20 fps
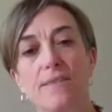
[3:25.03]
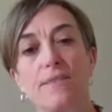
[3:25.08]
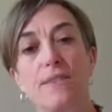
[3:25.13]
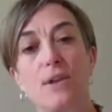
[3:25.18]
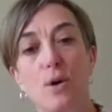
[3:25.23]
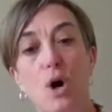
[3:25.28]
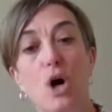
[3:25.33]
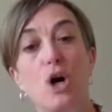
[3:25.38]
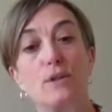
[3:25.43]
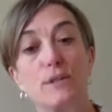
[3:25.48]

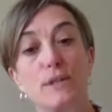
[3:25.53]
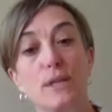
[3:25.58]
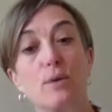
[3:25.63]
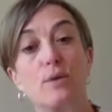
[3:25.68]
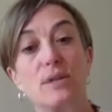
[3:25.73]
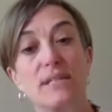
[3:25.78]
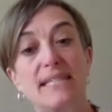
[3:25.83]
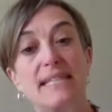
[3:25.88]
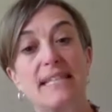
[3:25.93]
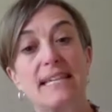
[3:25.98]
they'll also
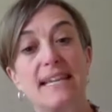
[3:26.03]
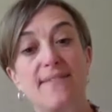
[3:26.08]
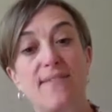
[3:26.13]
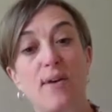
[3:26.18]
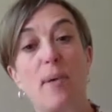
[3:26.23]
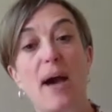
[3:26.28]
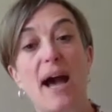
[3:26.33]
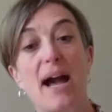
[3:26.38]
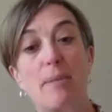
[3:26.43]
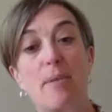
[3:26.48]
receive a
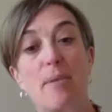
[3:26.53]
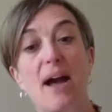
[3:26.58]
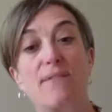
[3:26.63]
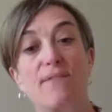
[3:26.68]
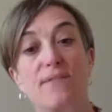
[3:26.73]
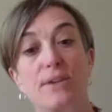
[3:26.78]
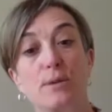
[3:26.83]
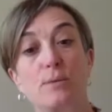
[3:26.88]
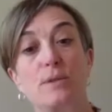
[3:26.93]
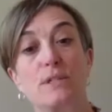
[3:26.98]
backpack
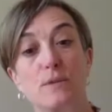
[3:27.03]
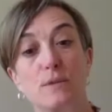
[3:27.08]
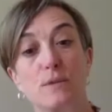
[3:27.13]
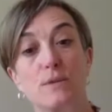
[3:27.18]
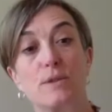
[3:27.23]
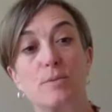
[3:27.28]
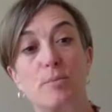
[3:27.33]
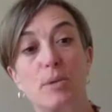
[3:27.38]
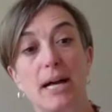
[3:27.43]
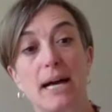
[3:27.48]
filled with school
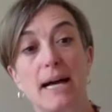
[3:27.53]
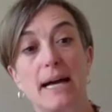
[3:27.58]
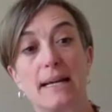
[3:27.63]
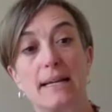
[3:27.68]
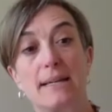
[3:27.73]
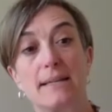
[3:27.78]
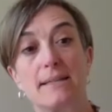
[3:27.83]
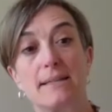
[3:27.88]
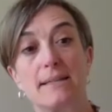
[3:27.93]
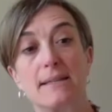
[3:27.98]

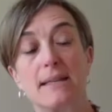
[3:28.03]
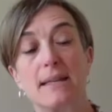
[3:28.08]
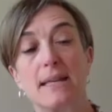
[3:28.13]
supplies.